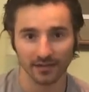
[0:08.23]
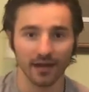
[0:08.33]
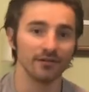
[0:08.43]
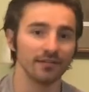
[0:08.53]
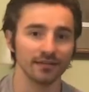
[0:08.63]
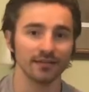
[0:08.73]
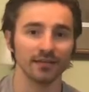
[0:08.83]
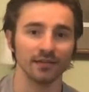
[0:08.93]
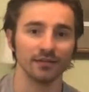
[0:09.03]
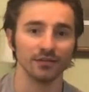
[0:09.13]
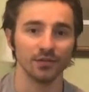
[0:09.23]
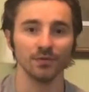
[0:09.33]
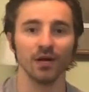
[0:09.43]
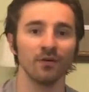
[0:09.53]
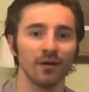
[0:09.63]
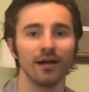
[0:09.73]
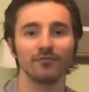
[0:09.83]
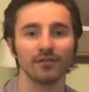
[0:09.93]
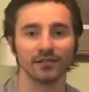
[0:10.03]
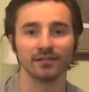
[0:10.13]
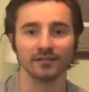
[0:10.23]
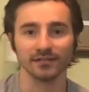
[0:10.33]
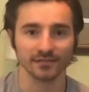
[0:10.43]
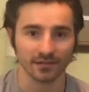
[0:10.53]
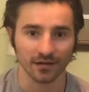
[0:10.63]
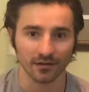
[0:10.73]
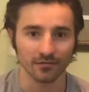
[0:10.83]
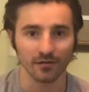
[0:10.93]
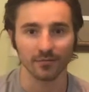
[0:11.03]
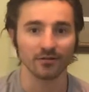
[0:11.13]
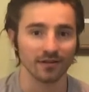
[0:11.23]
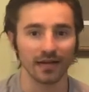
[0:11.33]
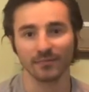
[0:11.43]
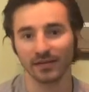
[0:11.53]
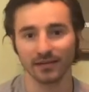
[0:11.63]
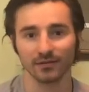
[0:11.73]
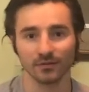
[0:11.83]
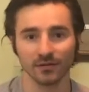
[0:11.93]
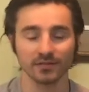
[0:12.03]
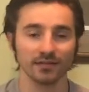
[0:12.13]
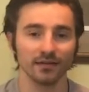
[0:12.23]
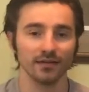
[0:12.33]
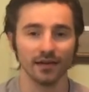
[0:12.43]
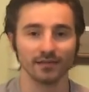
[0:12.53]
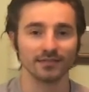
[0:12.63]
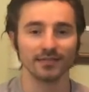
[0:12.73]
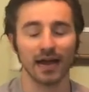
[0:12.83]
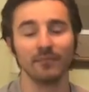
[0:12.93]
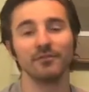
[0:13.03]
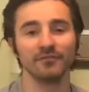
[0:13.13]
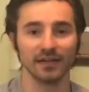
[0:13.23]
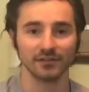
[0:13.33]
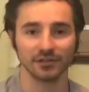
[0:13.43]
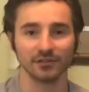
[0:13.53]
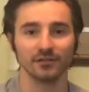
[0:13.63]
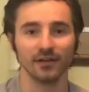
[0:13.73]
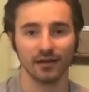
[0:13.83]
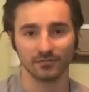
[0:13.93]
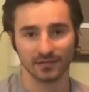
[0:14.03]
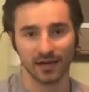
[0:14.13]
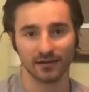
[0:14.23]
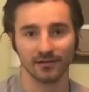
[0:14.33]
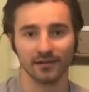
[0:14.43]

Now you're thinking you know everything there is to know about climbing indoors, and it's time to venture outside.